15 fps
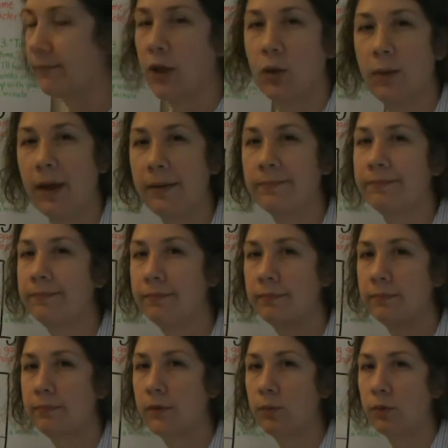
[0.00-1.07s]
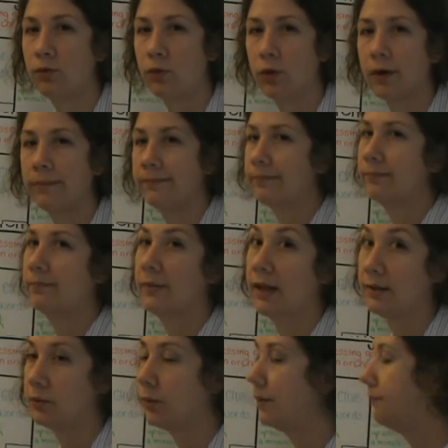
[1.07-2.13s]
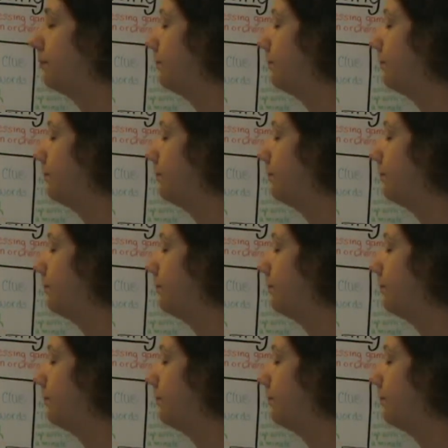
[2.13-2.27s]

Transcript: Okay, number 4, last one.